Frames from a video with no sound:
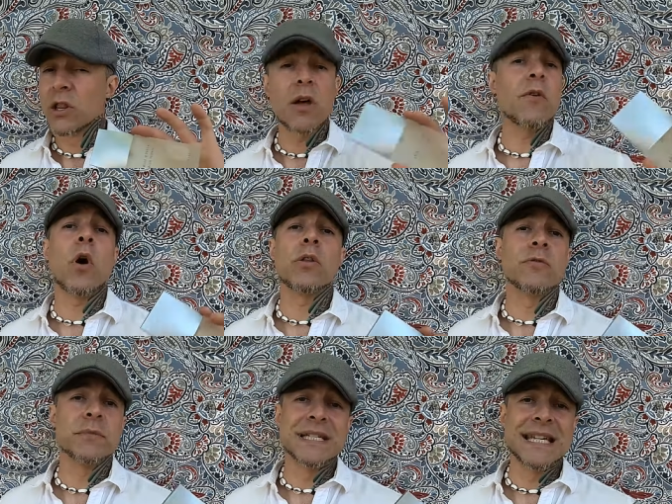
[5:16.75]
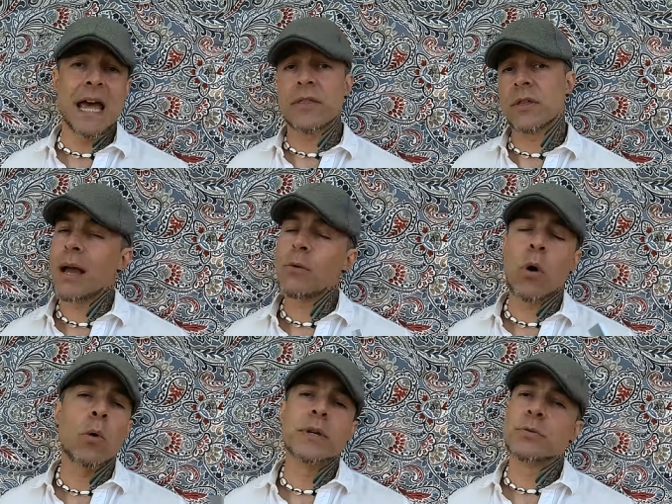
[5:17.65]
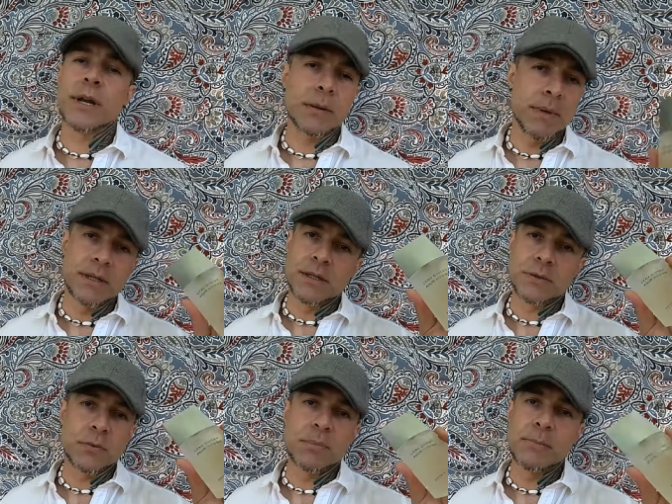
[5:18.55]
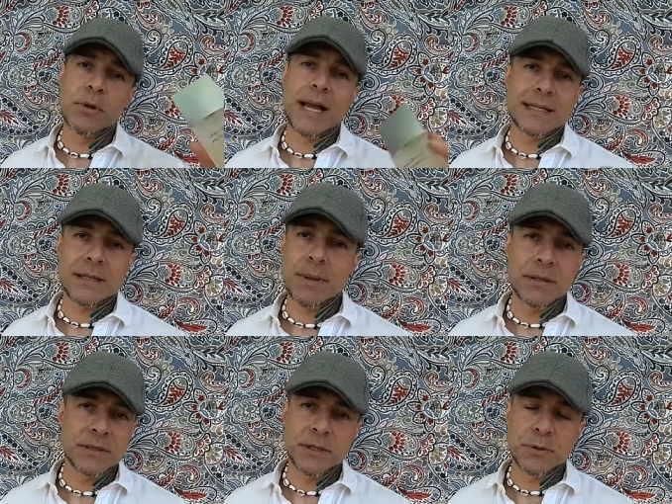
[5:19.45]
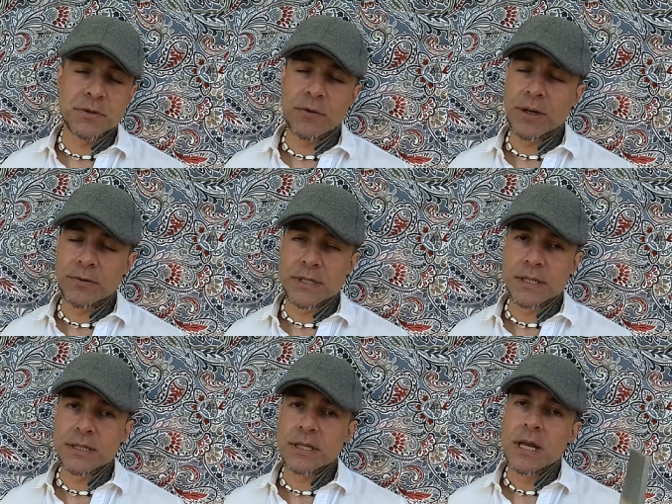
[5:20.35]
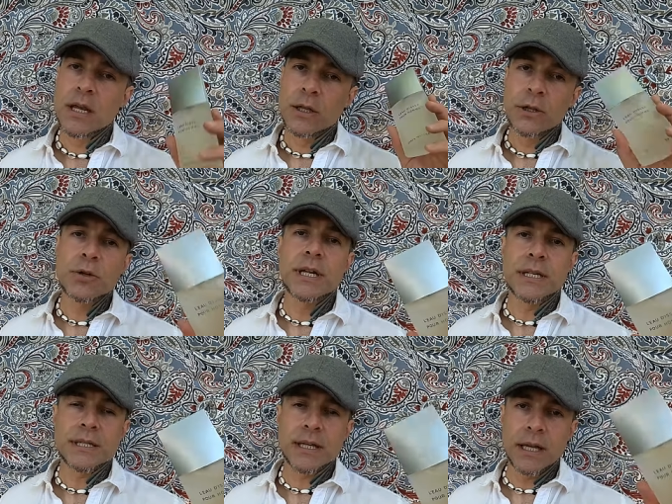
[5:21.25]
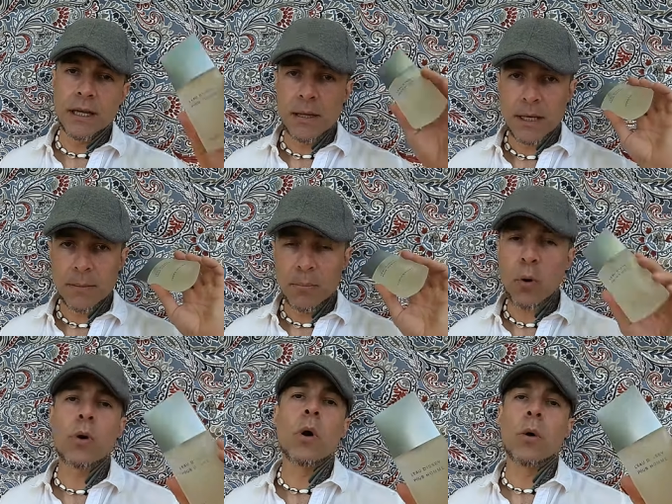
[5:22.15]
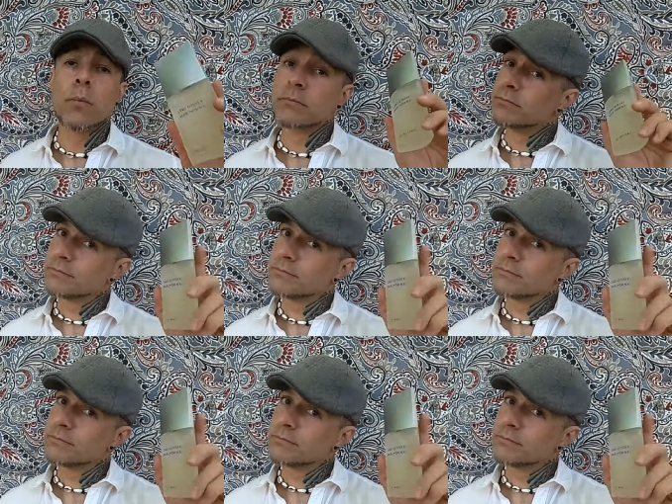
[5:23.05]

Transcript: love all of them to death. I will always recommend this when people ask about citrus fragrances. L'Eau d'Issey Pour Homme,